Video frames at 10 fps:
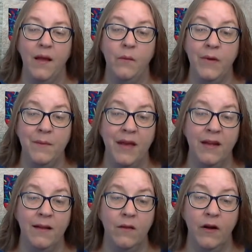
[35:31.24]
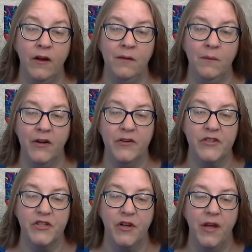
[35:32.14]
We made a long
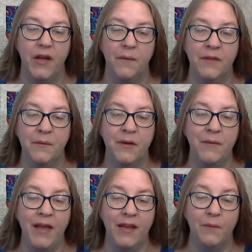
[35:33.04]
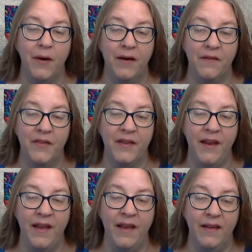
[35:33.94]
march with the remaining part of the
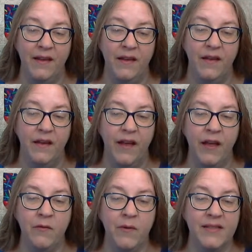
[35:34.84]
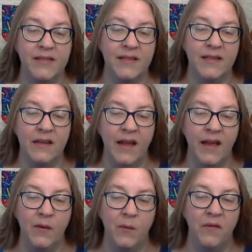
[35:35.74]
day, and rested at
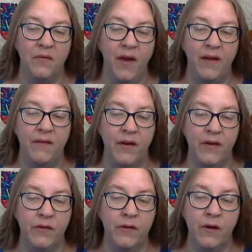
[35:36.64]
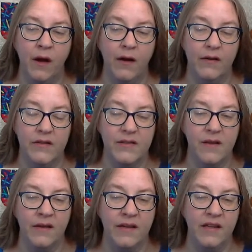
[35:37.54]
night with five hundred guards
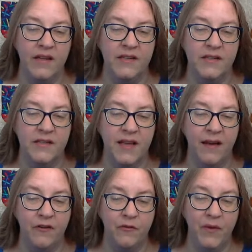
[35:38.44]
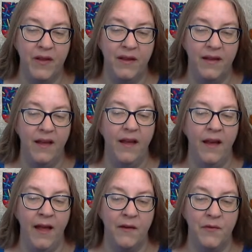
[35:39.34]
on each side of me,
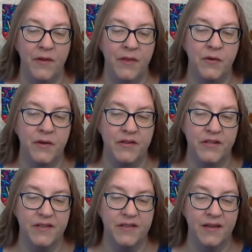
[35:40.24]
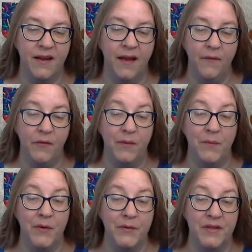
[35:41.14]
half with torches and half with
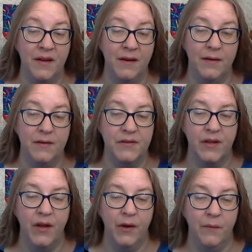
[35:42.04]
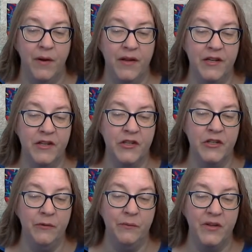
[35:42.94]
bows and arrows, ready to
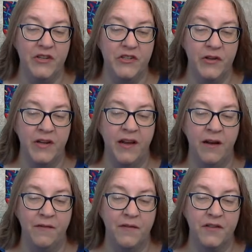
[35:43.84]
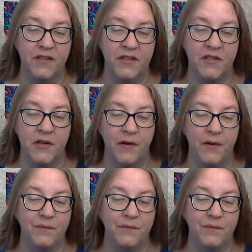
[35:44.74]
shoot me should I offer to stir.